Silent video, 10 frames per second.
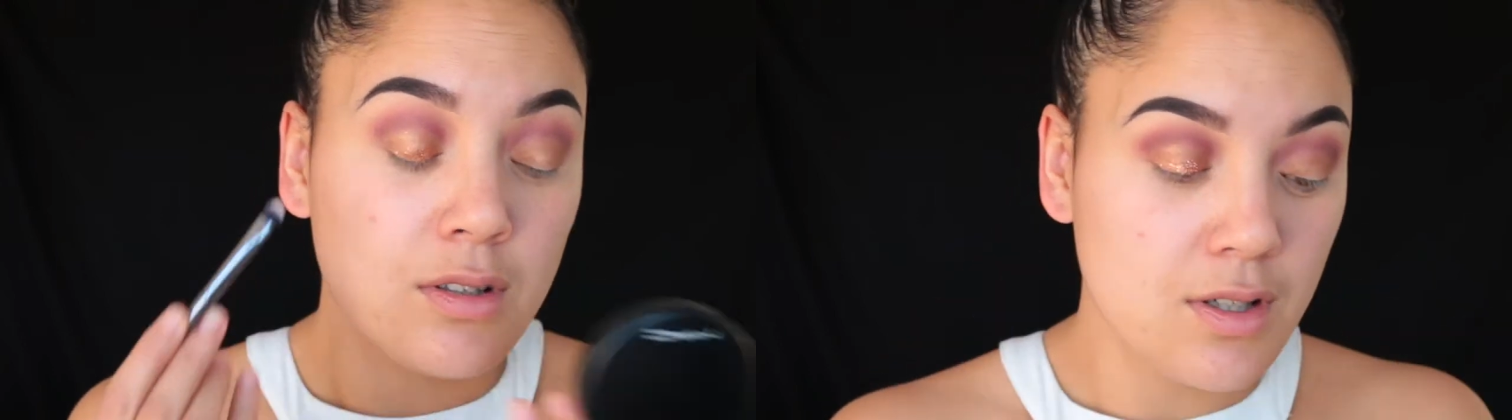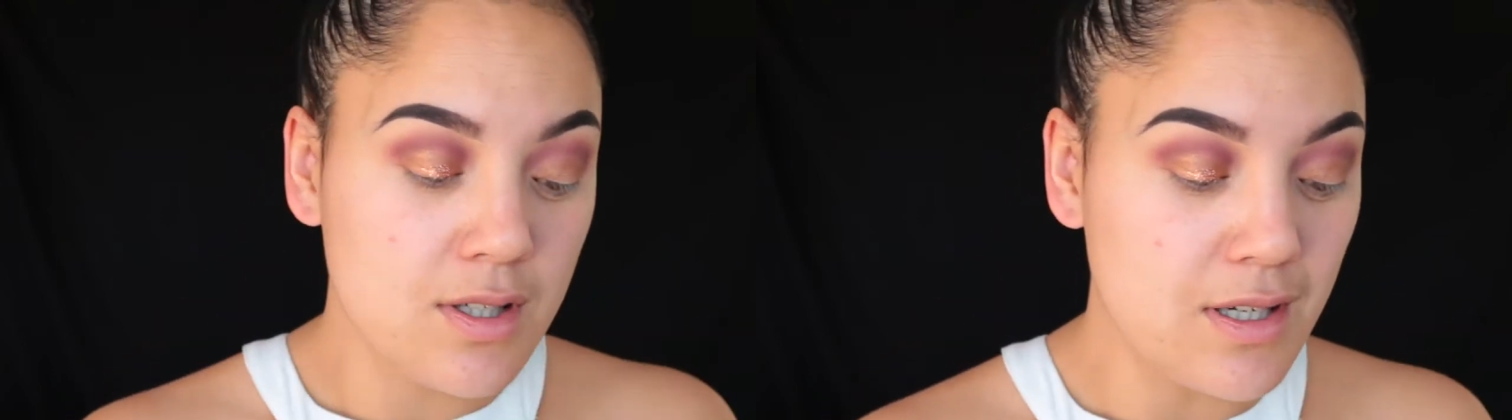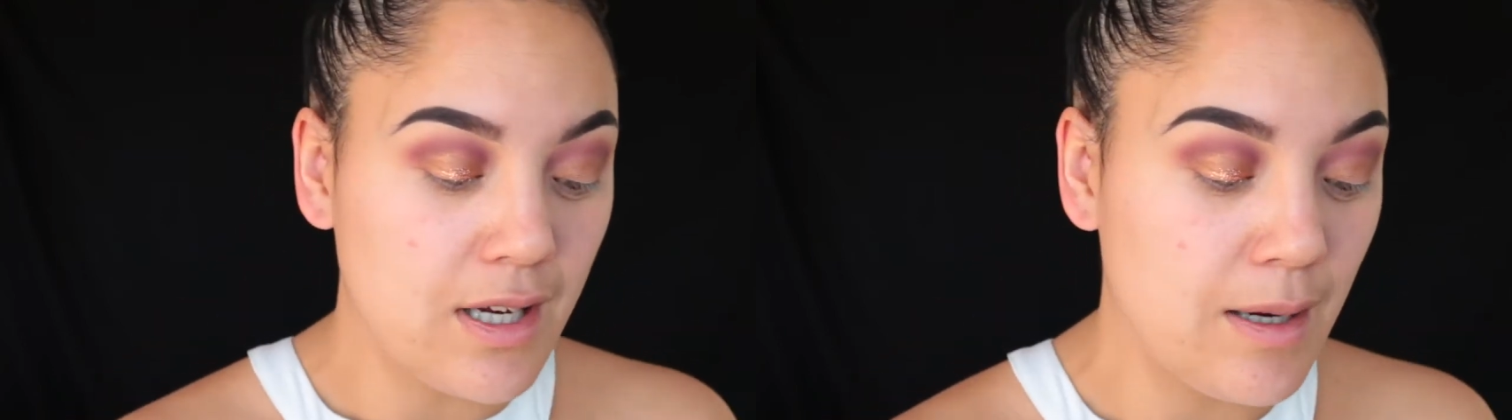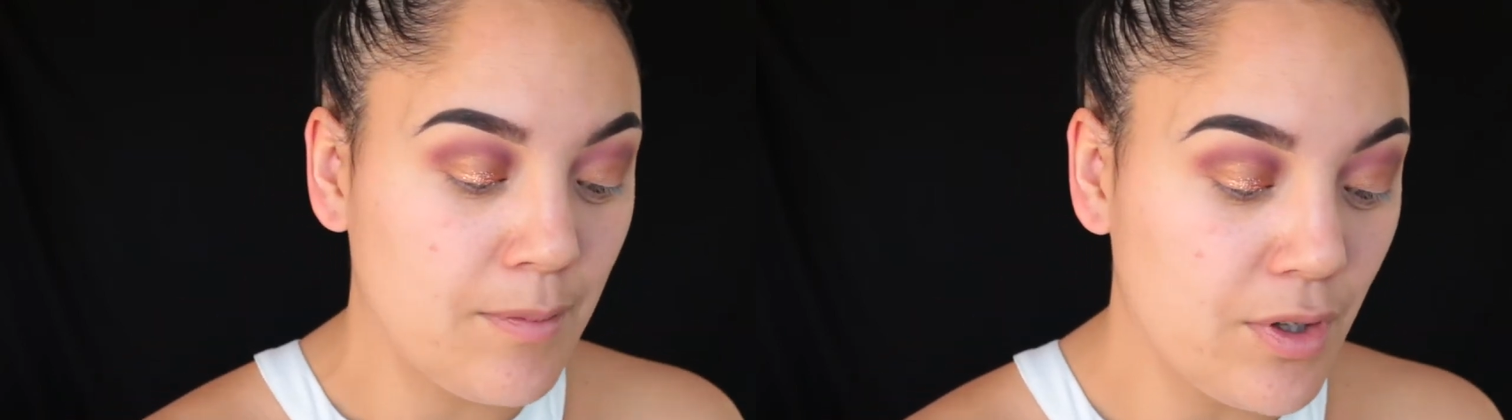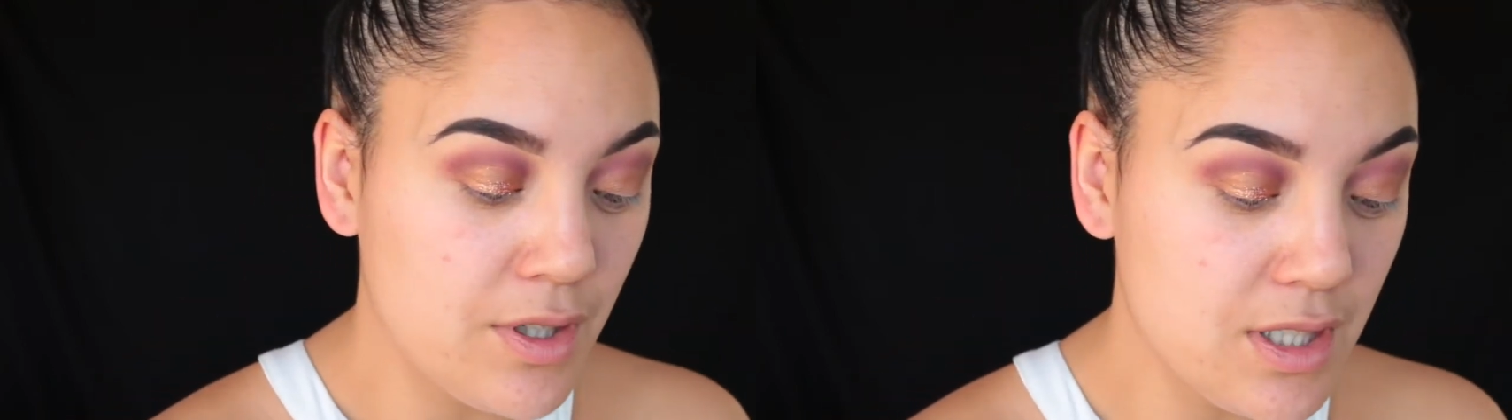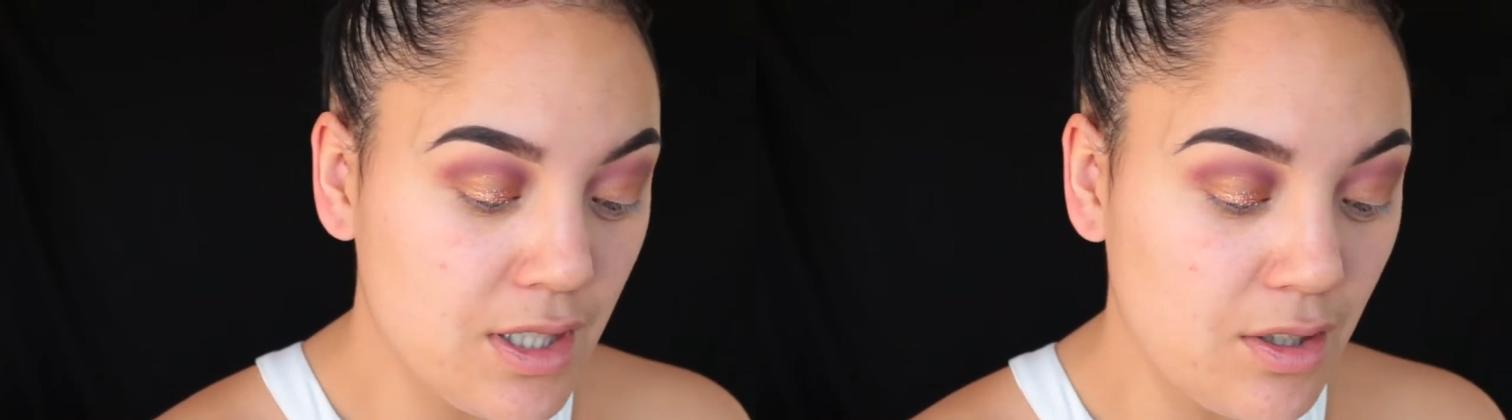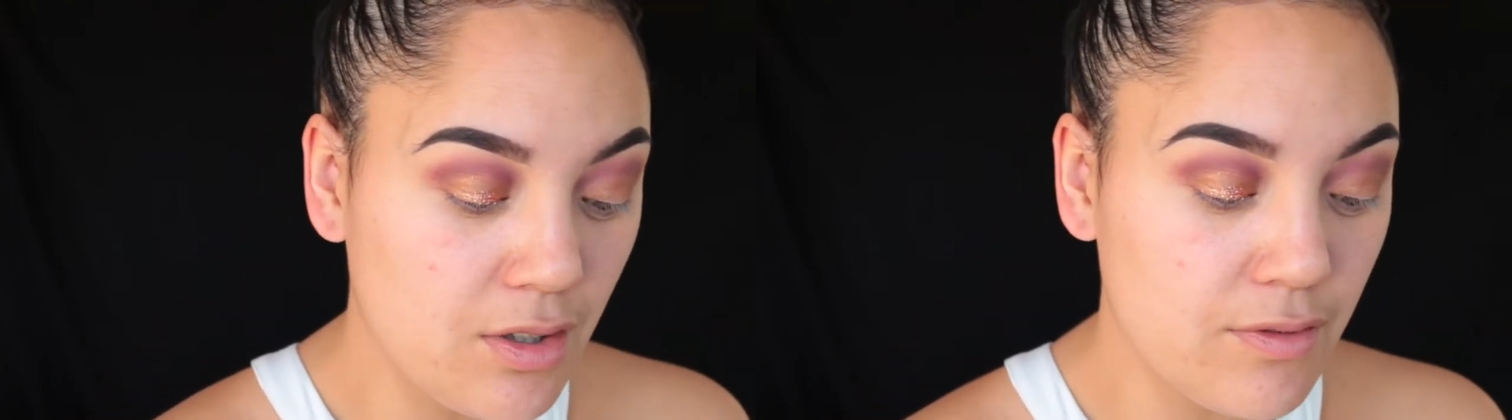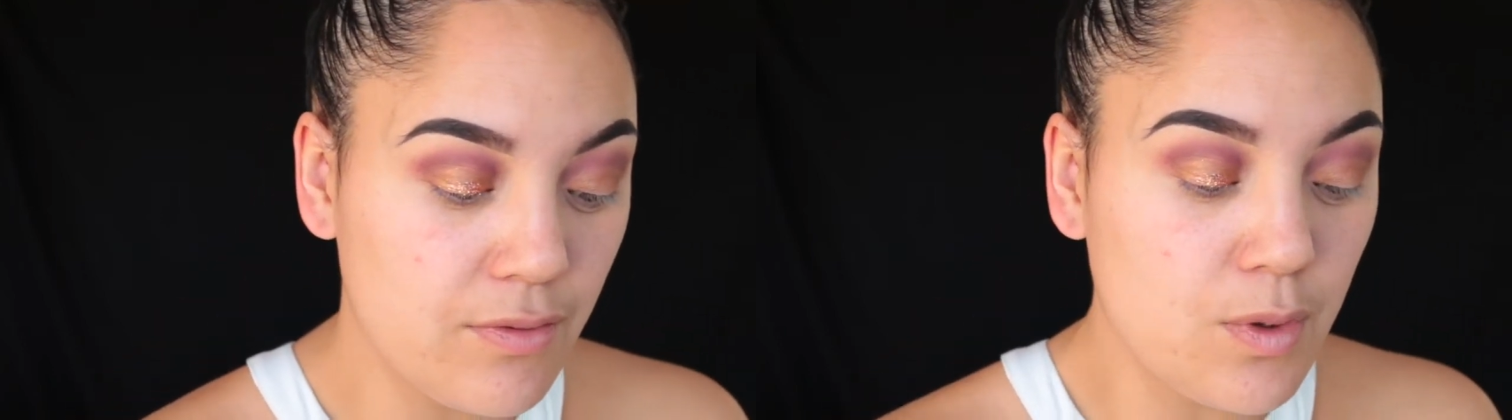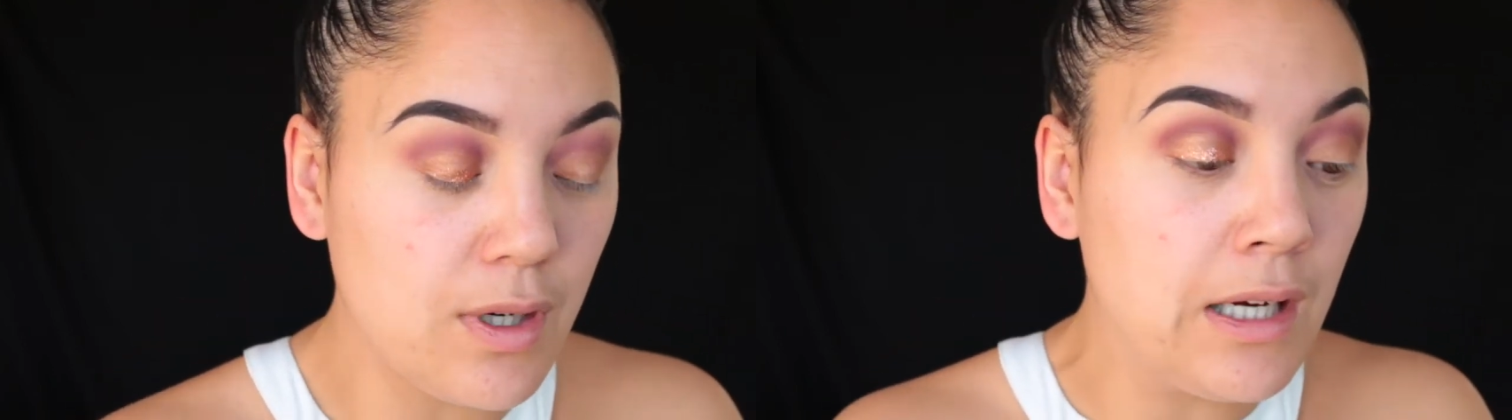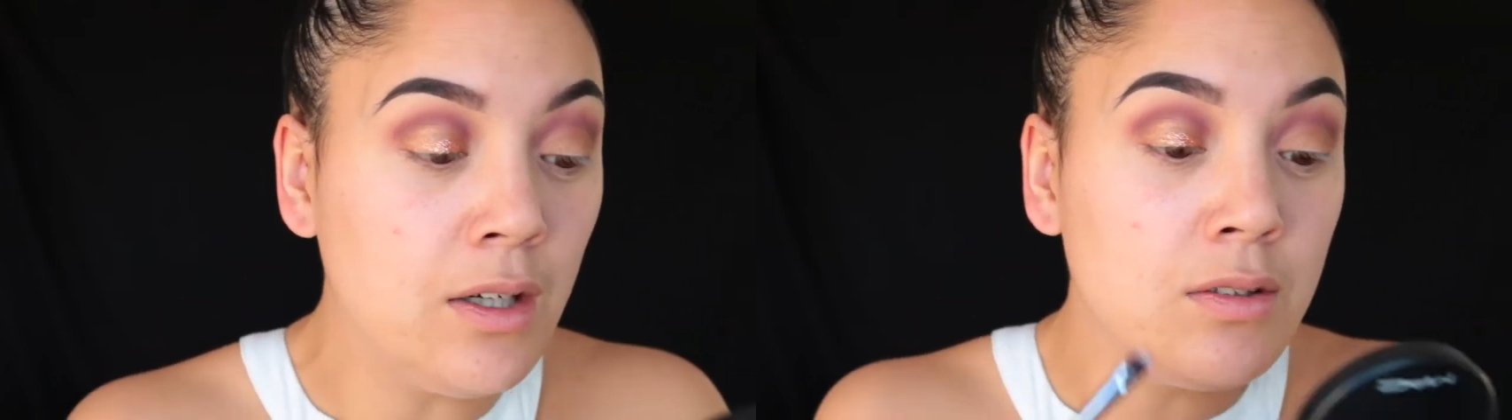because I am going to get a lot of
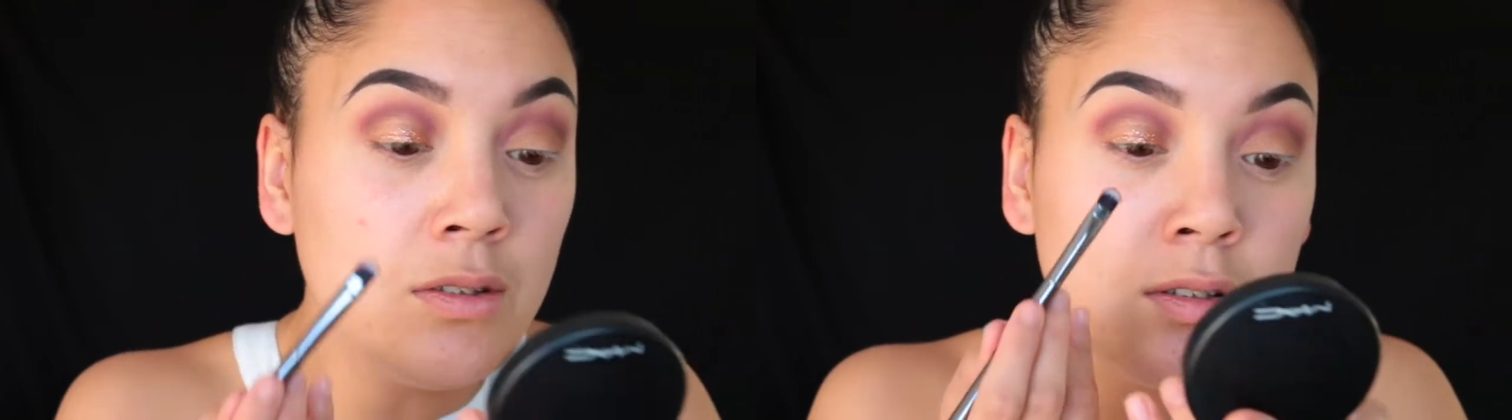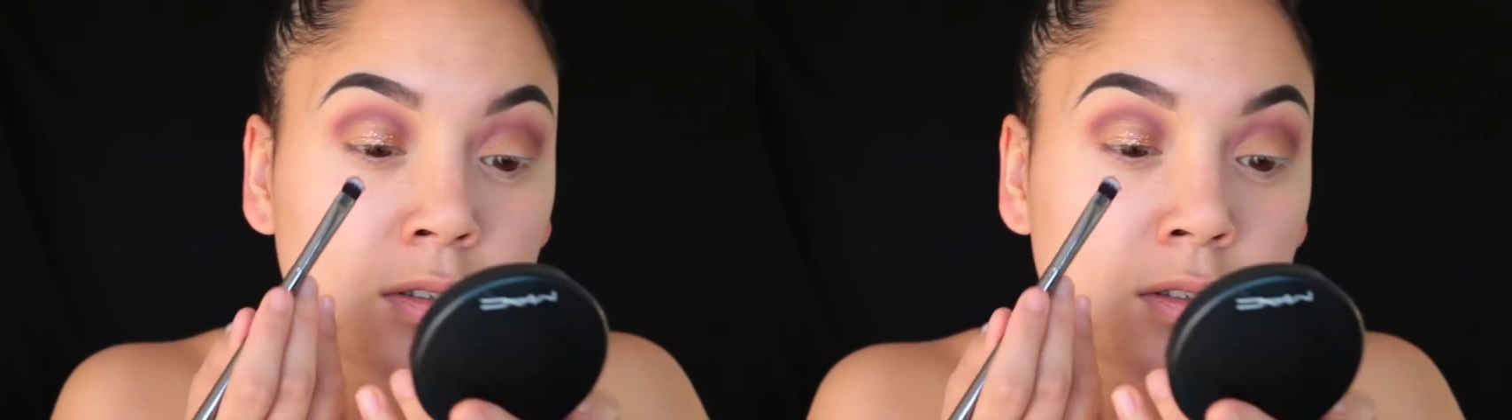fallout.